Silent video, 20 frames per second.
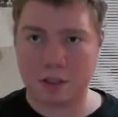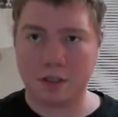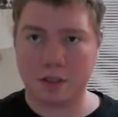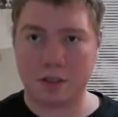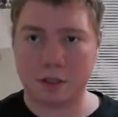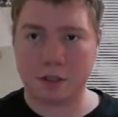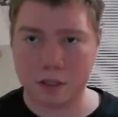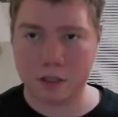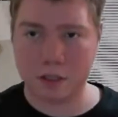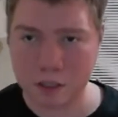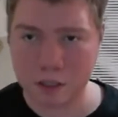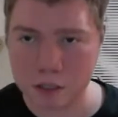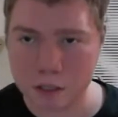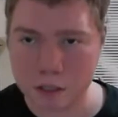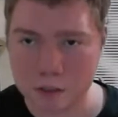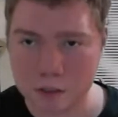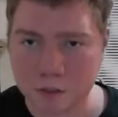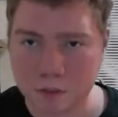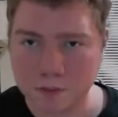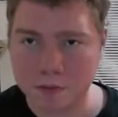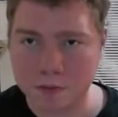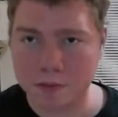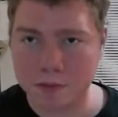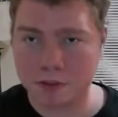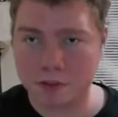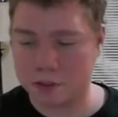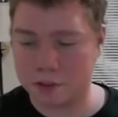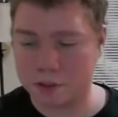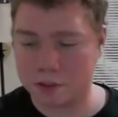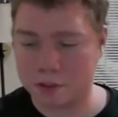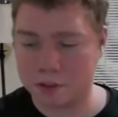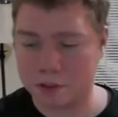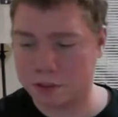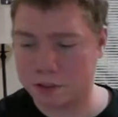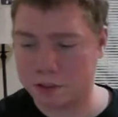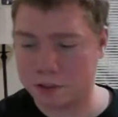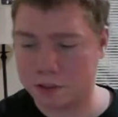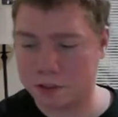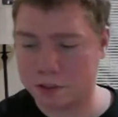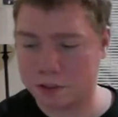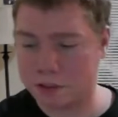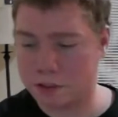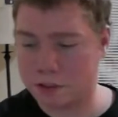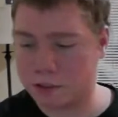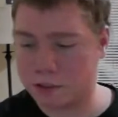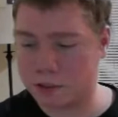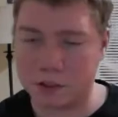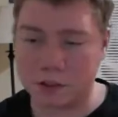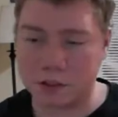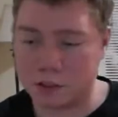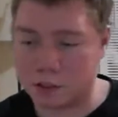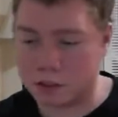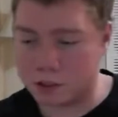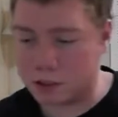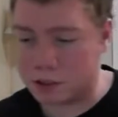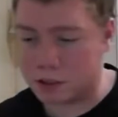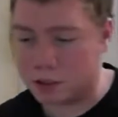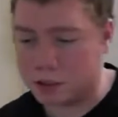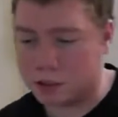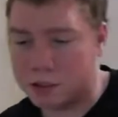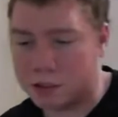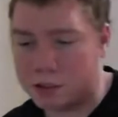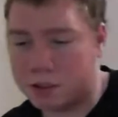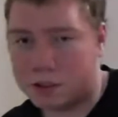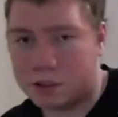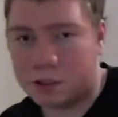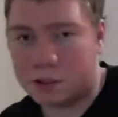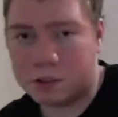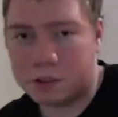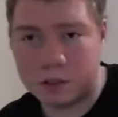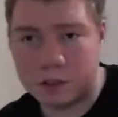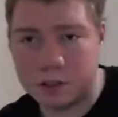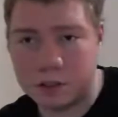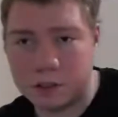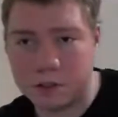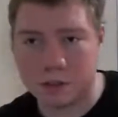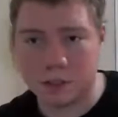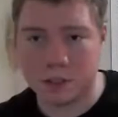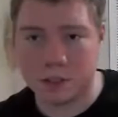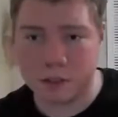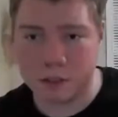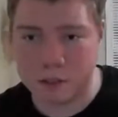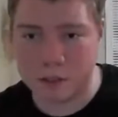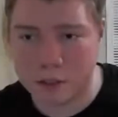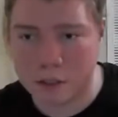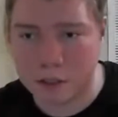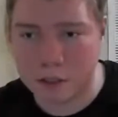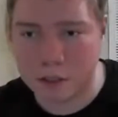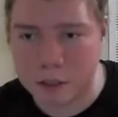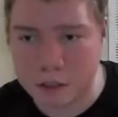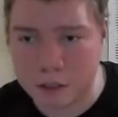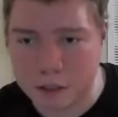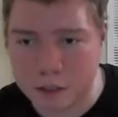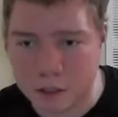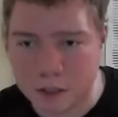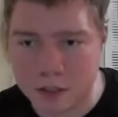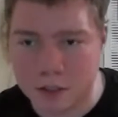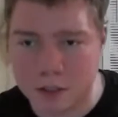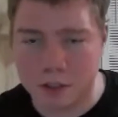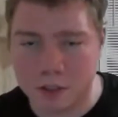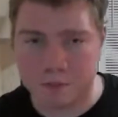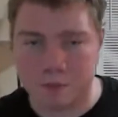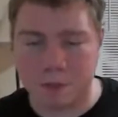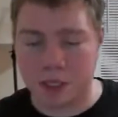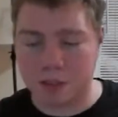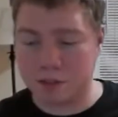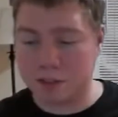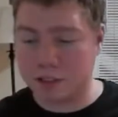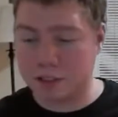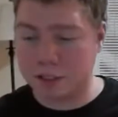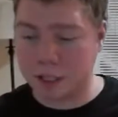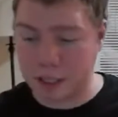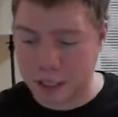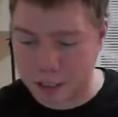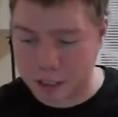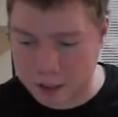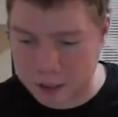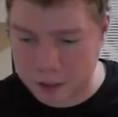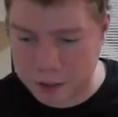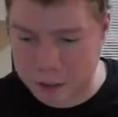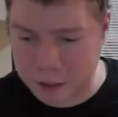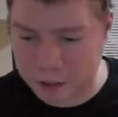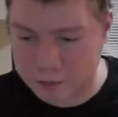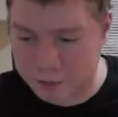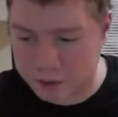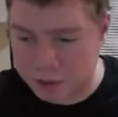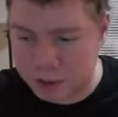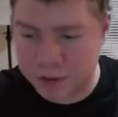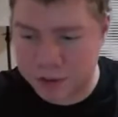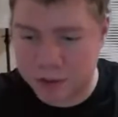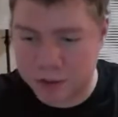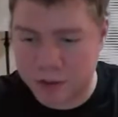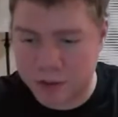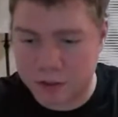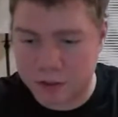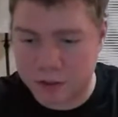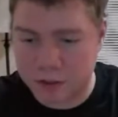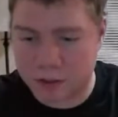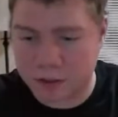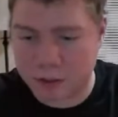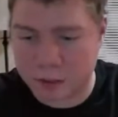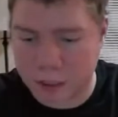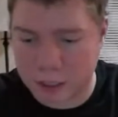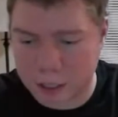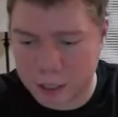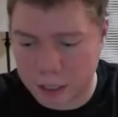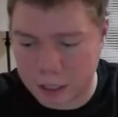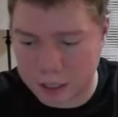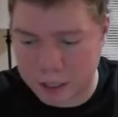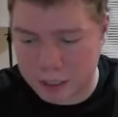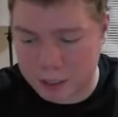And whoopsie, my mouse is acting up because I gotta move the